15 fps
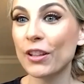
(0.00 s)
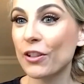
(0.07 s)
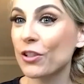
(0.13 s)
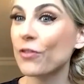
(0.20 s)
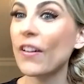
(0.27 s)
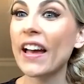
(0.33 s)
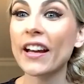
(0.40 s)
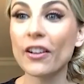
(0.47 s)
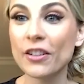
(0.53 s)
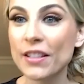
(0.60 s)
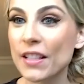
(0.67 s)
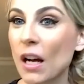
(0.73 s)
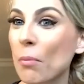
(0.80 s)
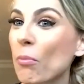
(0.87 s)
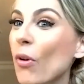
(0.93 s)
there's fire
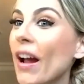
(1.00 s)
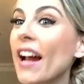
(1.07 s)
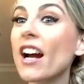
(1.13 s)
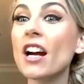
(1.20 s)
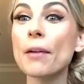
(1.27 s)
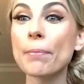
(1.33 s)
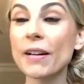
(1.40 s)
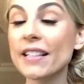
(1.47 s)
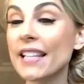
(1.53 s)
somewhere,